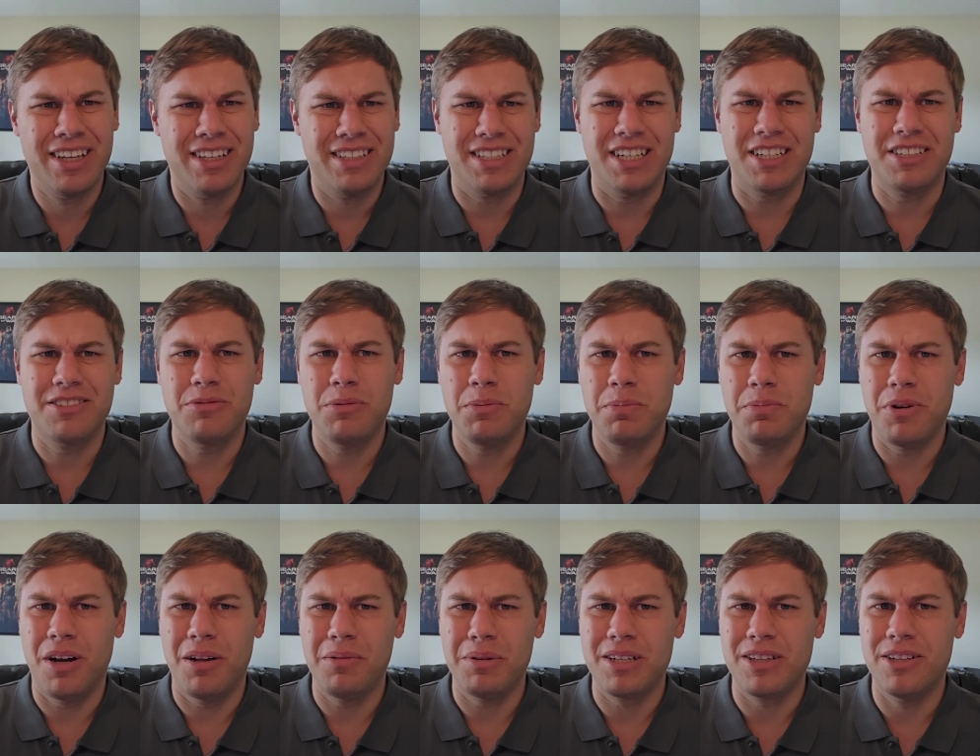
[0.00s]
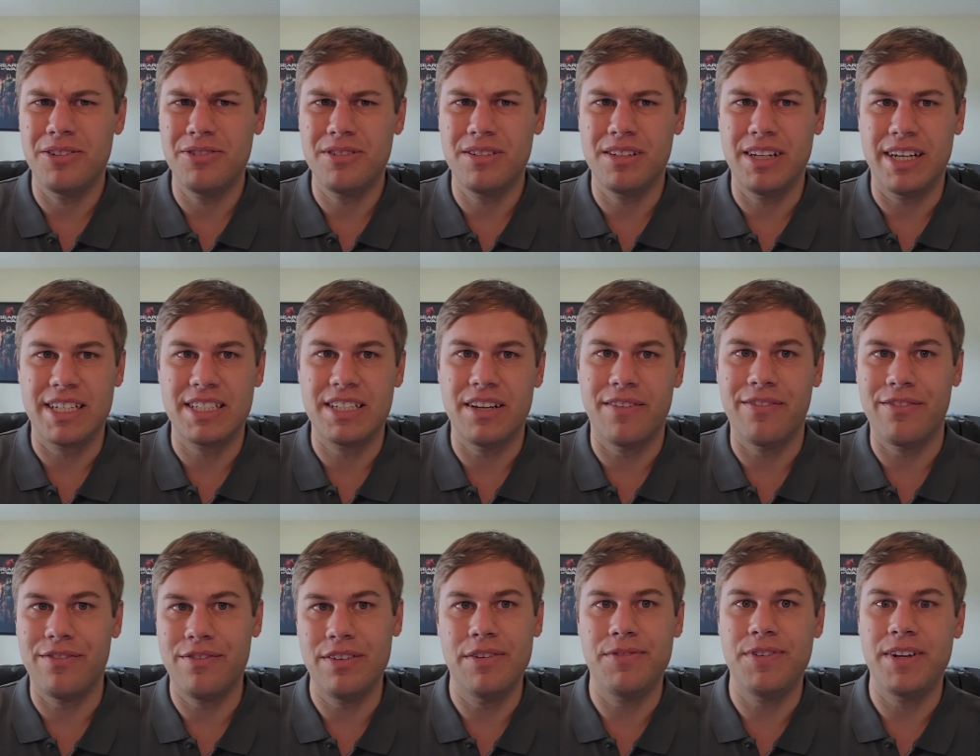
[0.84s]
actually probably closer to
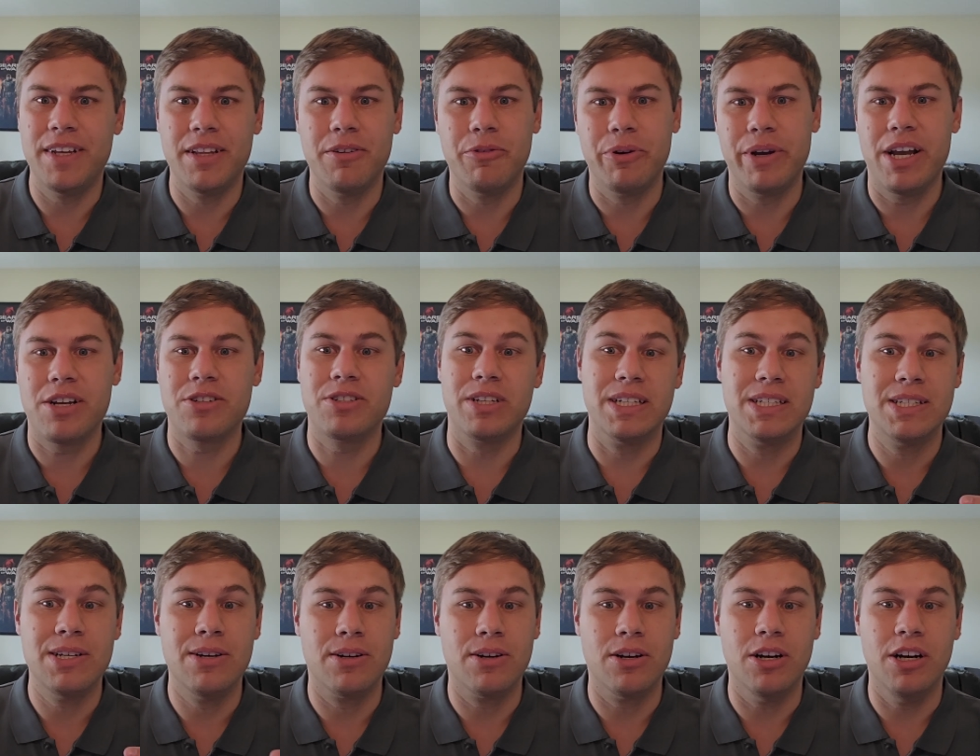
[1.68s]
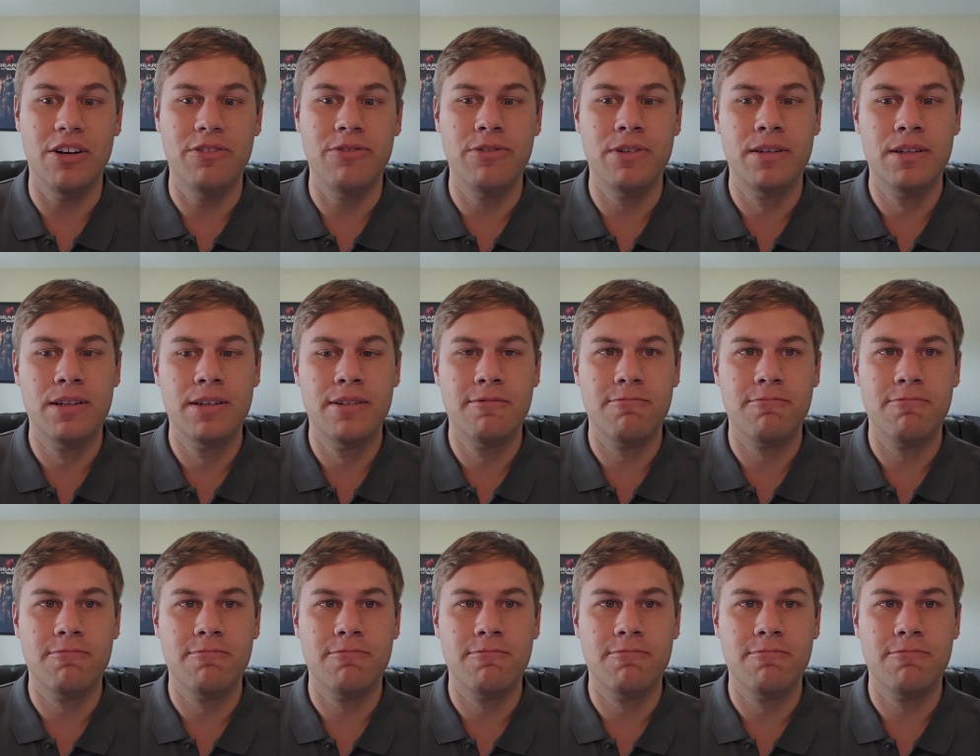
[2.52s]
7:50 that we actually took off,